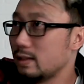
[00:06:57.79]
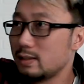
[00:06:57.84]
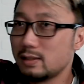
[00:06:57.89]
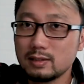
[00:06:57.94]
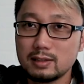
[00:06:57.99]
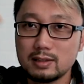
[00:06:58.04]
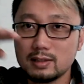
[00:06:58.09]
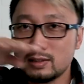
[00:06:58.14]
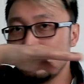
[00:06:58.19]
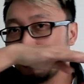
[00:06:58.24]
it
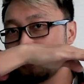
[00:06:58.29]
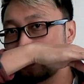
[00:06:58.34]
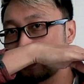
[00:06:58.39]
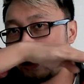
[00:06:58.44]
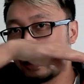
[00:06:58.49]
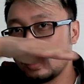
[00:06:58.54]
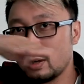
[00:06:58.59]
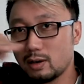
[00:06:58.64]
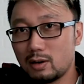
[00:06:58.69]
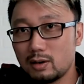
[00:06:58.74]
still
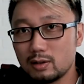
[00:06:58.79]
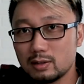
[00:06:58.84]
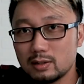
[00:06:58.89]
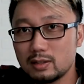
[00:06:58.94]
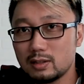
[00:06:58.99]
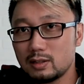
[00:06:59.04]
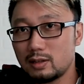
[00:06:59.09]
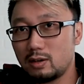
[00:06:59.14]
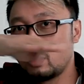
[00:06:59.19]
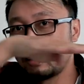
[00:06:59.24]
stay
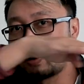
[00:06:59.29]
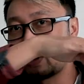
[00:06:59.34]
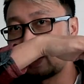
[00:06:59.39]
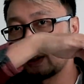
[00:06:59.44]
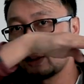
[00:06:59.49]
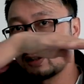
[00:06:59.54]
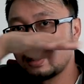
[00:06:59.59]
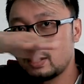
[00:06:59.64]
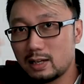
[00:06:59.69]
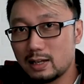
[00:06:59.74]
on the
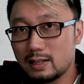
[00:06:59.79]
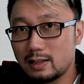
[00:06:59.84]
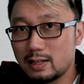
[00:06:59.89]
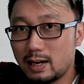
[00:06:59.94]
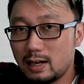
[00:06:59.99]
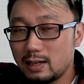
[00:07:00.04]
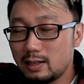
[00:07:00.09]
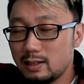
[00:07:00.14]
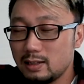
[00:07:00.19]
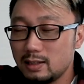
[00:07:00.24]
horizon like
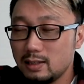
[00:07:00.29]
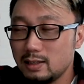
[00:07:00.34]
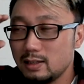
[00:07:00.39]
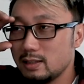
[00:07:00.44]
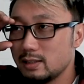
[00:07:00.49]
that.